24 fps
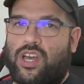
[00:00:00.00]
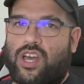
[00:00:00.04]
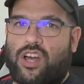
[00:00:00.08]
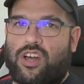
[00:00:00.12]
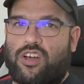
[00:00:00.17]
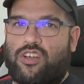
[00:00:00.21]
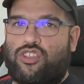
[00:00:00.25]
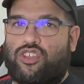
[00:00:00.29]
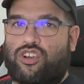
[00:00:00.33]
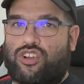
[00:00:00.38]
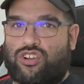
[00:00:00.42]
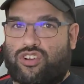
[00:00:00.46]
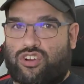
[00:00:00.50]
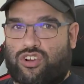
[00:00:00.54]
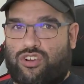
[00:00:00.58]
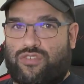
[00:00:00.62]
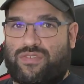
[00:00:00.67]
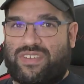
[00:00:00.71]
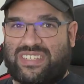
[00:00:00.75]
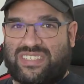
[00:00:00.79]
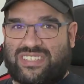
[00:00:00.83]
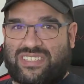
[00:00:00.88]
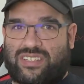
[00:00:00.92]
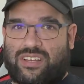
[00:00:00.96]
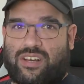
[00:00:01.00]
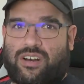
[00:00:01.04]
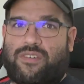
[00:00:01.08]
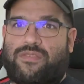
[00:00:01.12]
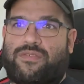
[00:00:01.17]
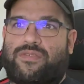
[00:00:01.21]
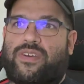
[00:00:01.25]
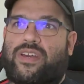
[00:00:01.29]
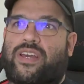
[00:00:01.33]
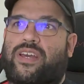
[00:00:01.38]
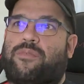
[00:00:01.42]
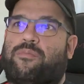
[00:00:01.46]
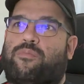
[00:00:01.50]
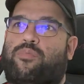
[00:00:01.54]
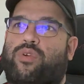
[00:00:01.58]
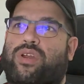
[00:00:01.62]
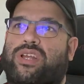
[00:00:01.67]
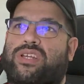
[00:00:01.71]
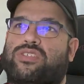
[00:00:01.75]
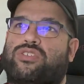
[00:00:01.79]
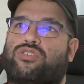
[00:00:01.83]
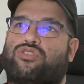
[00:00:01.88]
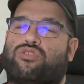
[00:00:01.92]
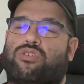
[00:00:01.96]
the curve itself
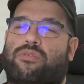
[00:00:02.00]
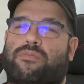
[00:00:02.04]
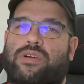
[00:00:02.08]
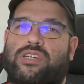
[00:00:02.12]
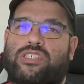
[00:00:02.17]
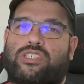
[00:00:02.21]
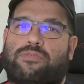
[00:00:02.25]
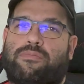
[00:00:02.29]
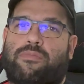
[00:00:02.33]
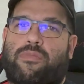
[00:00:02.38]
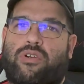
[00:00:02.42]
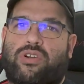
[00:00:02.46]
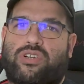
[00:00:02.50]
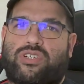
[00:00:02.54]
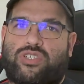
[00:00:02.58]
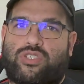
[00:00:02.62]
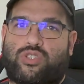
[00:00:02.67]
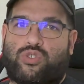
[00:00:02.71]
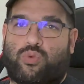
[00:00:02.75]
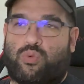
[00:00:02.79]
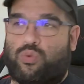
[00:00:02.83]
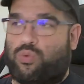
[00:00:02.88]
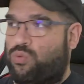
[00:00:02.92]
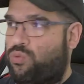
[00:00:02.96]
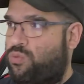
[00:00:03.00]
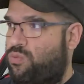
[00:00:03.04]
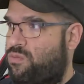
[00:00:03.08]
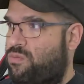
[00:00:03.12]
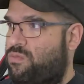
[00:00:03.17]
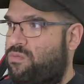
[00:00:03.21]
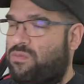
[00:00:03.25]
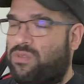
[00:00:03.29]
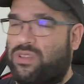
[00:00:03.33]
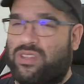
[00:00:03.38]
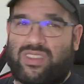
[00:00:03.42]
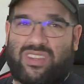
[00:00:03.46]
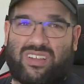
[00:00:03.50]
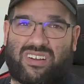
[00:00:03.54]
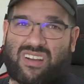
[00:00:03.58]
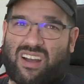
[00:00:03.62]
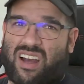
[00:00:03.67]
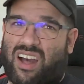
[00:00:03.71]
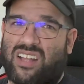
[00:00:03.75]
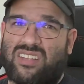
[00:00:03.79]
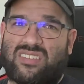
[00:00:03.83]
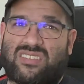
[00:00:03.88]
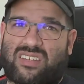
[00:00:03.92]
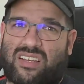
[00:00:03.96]
brings so much immersion to the
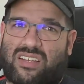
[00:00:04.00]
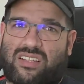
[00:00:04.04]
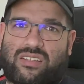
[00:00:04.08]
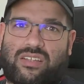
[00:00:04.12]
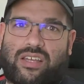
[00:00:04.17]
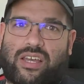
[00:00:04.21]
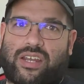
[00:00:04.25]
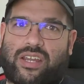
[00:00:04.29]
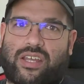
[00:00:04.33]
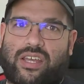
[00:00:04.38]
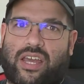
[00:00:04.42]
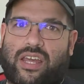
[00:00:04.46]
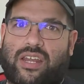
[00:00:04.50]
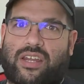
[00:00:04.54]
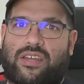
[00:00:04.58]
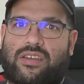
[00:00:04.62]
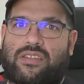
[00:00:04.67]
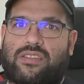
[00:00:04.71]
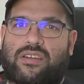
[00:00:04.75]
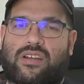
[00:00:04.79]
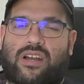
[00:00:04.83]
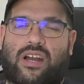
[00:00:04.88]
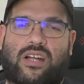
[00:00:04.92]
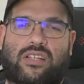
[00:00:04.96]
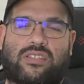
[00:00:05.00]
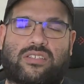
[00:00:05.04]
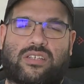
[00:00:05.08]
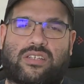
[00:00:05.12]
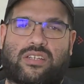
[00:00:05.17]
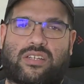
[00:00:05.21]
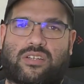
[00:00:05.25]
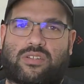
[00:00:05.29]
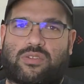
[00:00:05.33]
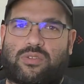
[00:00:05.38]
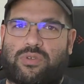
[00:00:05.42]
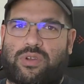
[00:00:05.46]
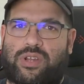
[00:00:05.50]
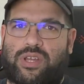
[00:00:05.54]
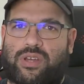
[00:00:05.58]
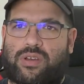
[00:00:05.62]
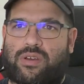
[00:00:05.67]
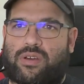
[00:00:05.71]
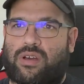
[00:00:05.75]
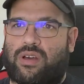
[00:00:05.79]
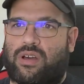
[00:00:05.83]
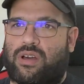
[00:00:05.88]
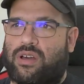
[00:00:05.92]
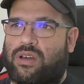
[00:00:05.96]
content, any of the content, including
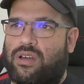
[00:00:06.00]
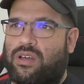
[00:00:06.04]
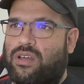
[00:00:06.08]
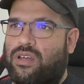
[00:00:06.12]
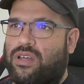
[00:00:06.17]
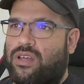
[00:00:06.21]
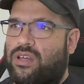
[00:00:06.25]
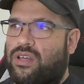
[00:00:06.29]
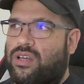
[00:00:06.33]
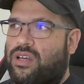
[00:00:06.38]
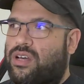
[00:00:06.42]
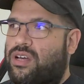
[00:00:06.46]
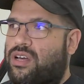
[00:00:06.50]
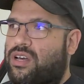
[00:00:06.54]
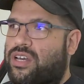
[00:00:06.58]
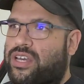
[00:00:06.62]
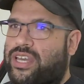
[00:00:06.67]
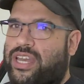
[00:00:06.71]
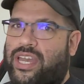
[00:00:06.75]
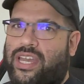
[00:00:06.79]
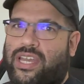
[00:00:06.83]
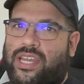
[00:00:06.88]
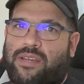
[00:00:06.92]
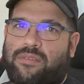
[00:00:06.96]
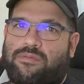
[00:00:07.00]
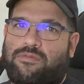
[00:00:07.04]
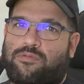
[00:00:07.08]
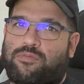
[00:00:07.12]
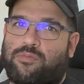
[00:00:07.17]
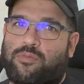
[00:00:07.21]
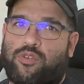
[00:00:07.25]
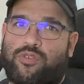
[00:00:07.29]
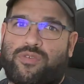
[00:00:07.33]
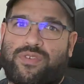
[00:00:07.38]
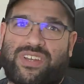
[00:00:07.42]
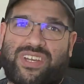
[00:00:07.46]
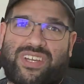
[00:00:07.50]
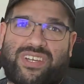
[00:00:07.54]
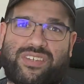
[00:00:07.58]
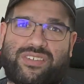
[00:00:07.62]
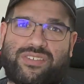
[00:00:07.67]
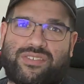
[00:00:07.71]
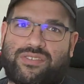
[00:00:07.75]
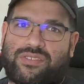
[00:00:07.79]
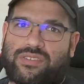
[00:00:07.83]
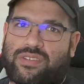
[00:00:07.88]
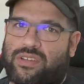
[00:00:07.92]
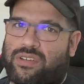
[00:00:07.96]
games,
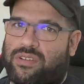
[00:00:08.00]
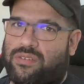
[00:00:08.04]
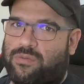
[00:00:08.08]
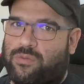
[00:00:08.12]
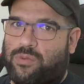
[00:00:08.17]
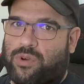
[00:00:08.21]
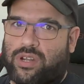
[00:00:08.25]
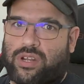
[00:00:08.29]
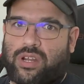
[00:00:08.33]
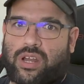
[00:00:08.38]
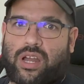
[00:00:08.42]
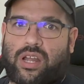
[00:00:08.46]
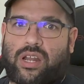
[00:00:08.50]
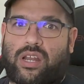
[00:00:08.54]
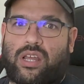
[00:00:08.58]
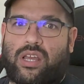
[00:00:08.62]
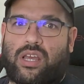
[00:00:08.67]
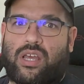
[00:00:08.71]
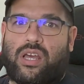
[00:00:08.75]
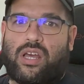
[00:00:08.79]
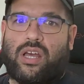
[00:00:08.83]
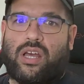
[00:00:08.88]
movies, and whatnot. The